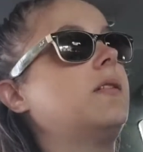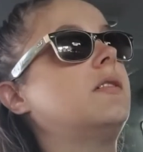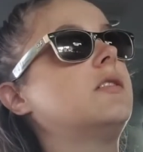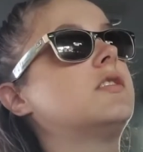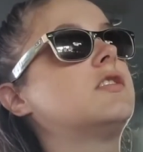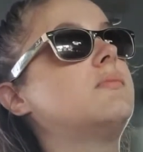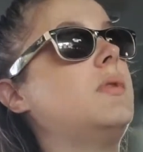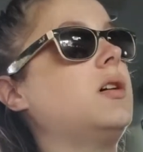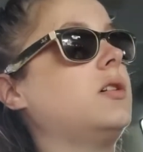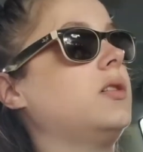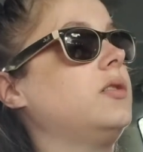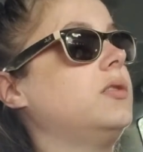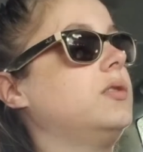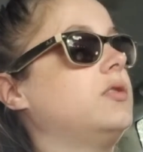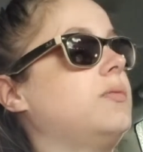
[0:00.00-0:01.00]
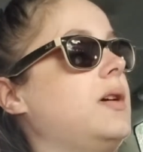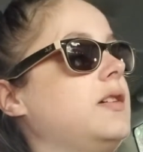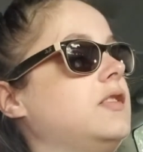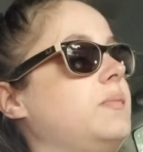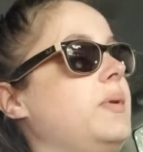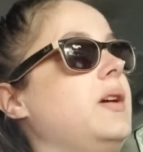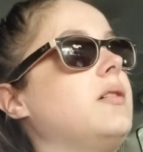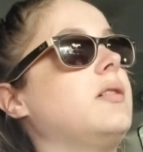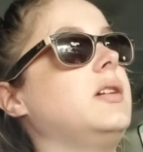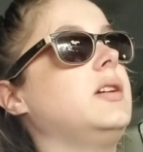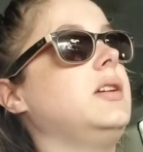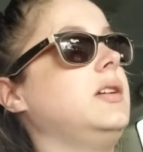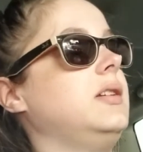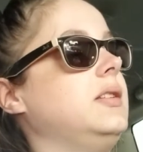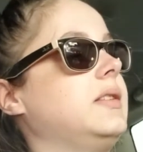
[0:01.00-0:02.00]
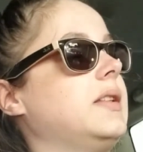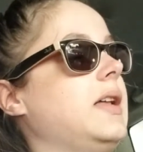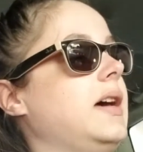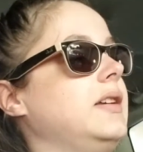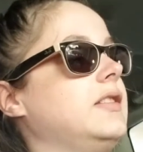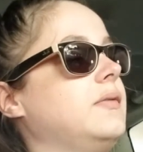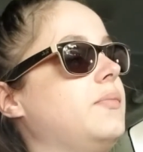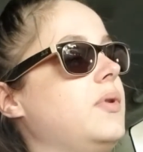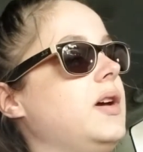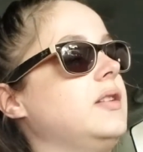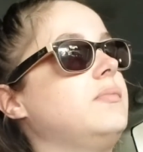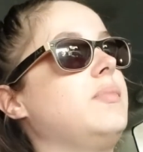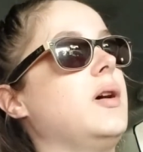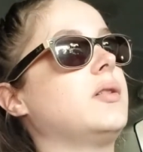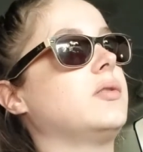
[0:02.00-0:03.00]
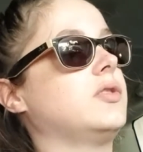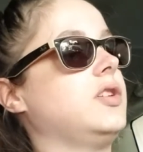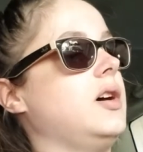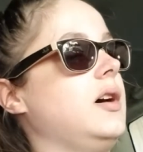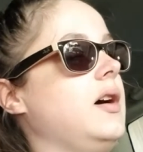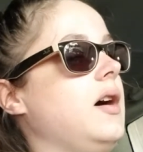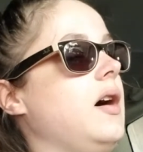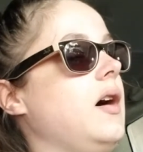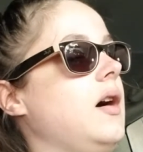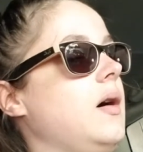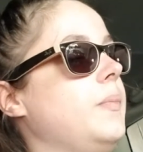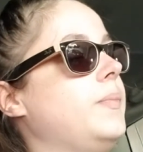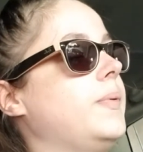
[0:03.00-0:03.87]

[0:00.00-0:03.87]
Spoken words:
Smucker's raspberry, sliced bread butter top,